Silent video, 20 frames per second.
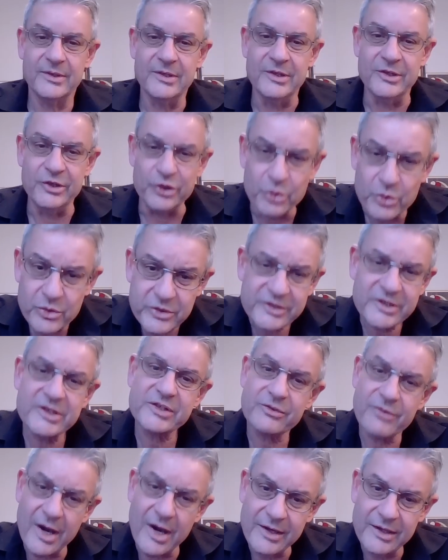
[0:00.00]
use
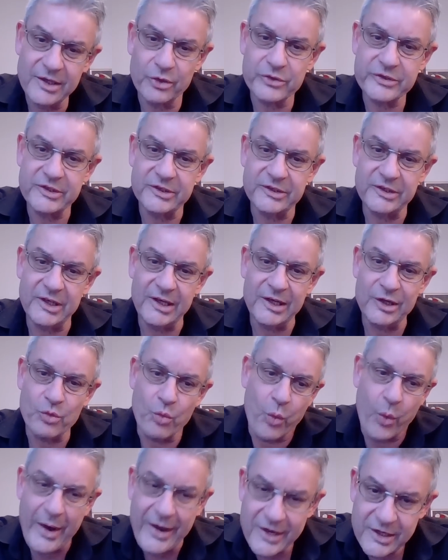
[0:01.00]
his grandiosity
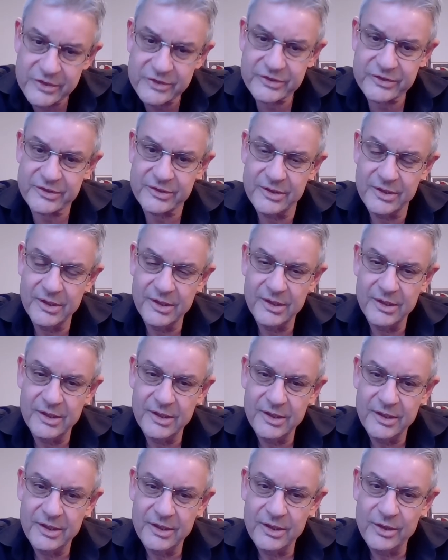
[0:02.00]
in ways
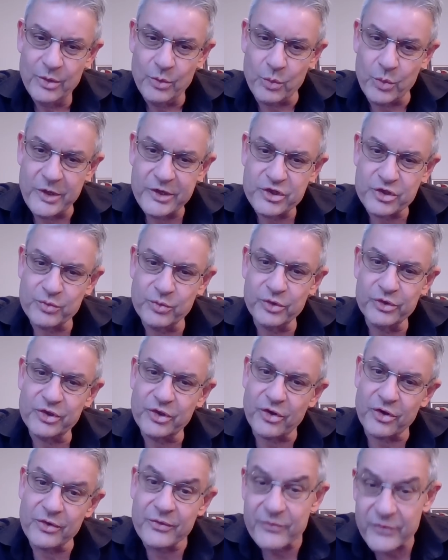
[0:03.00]
which
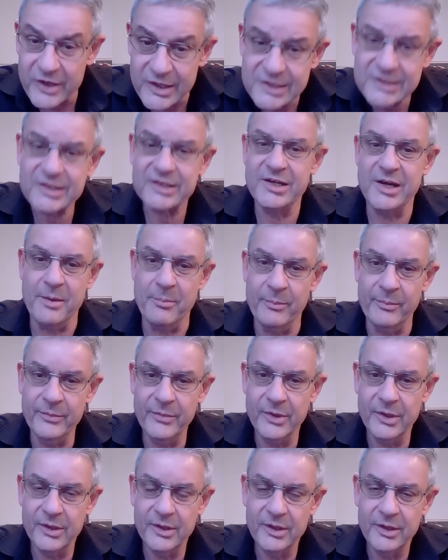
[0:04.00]
would convince
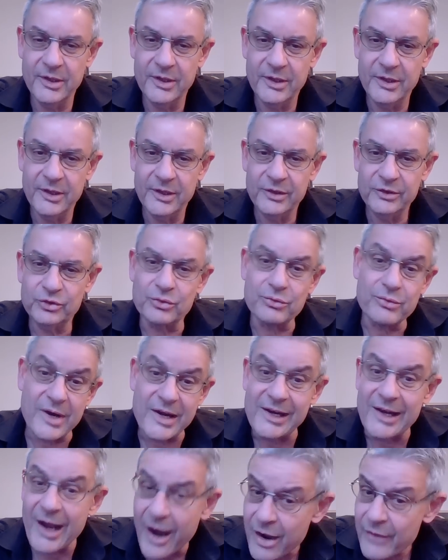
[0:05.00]
him to
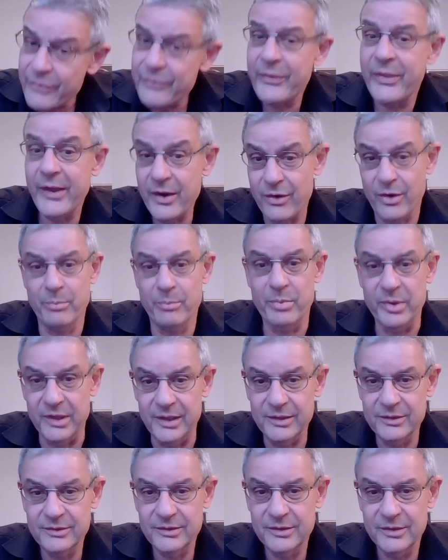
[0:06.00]
regard
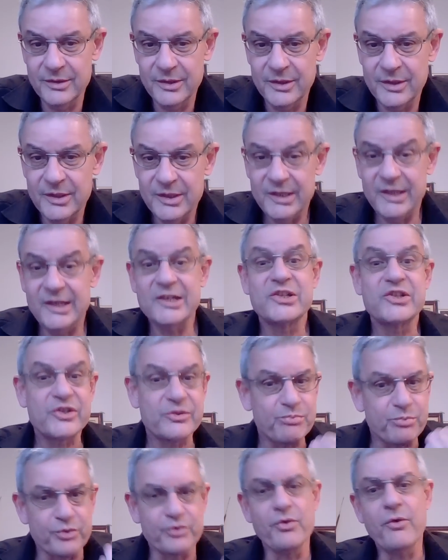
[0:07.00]
therapy as
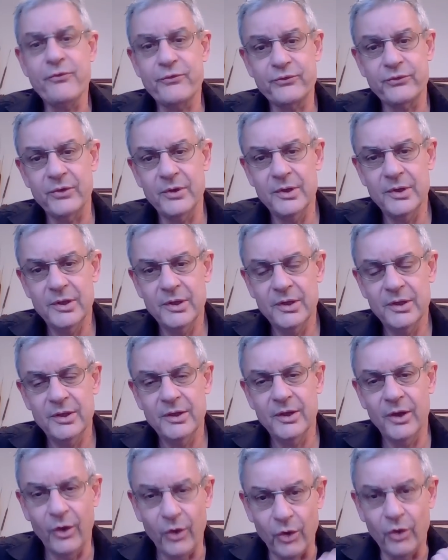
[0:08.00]
proof
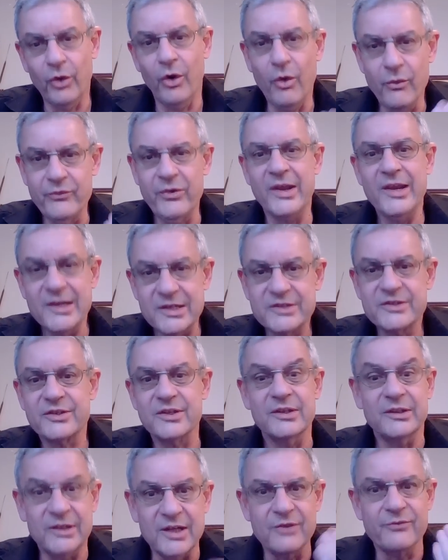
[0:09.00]
of his
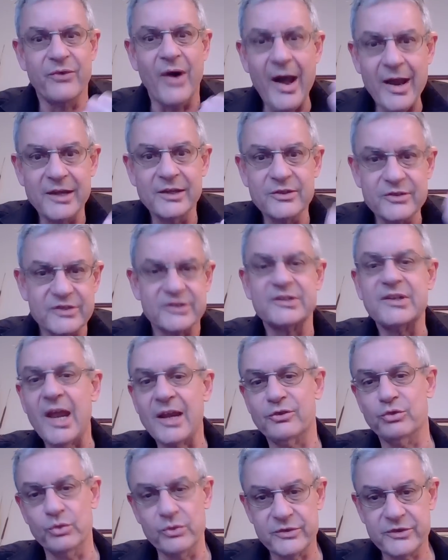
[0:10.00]
divine
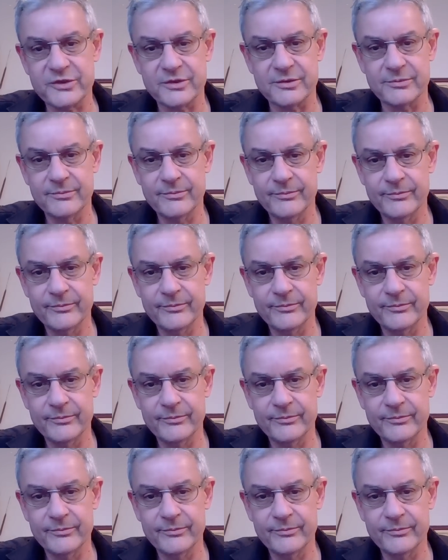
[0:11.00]
status.